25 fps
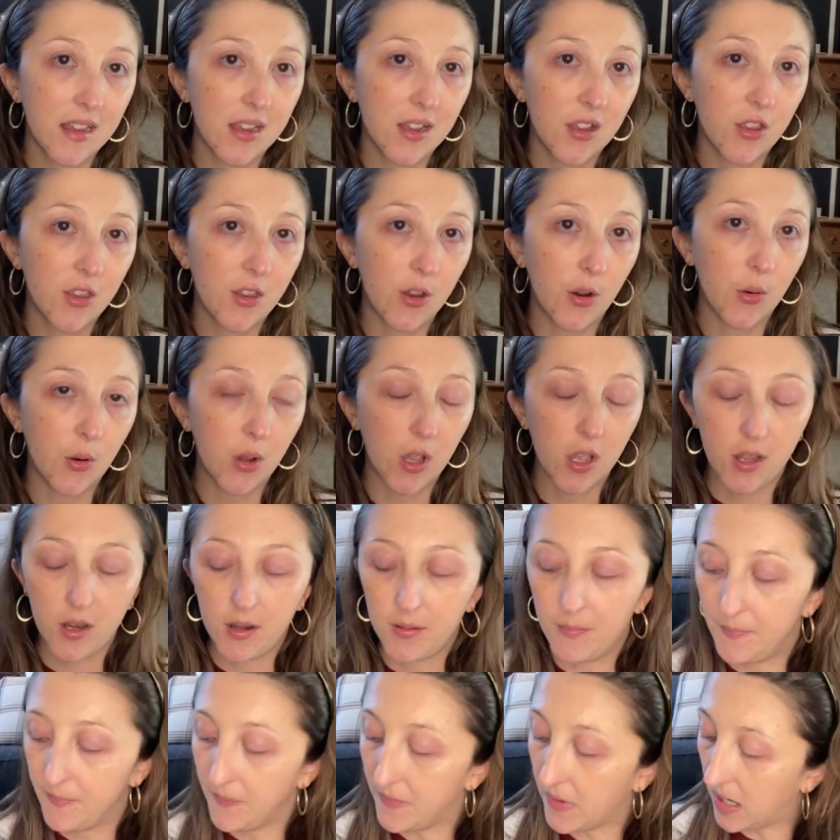so good.
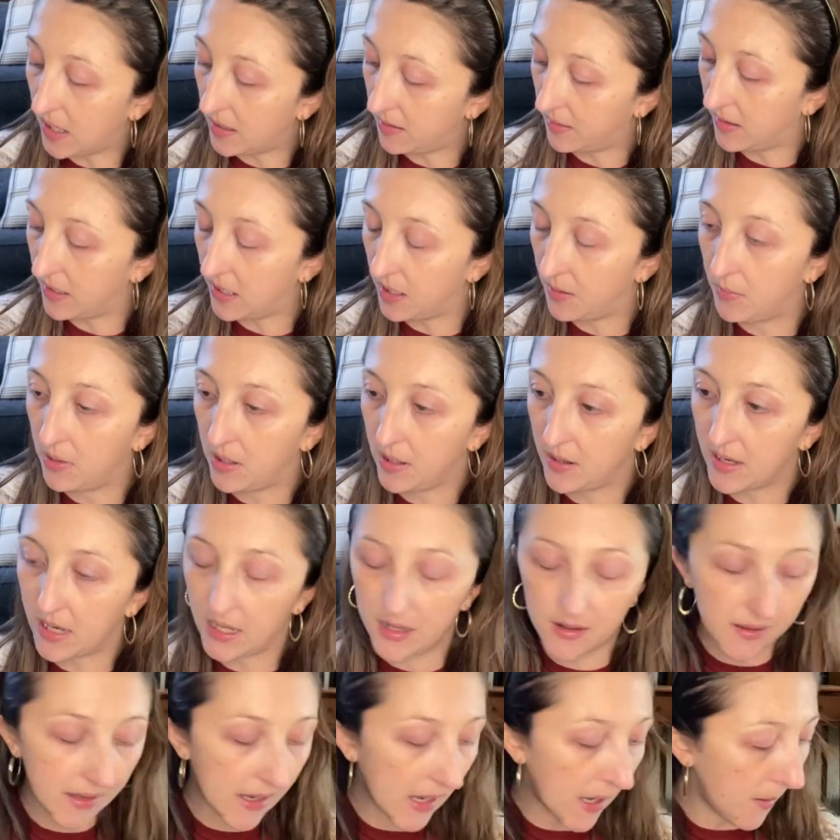Hot cinnamon
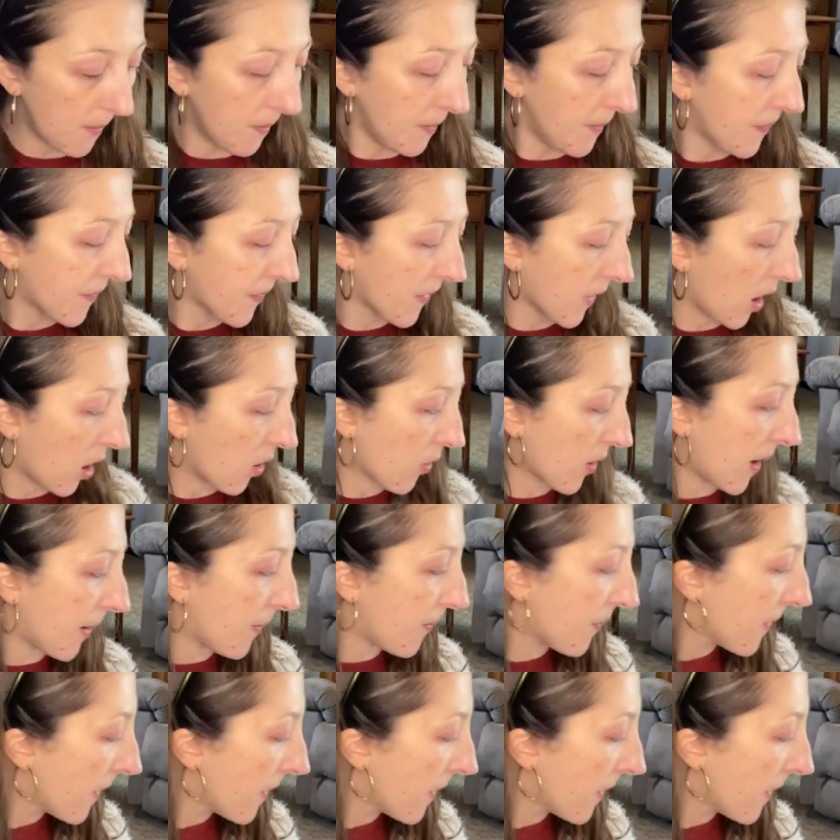sunset. Okay,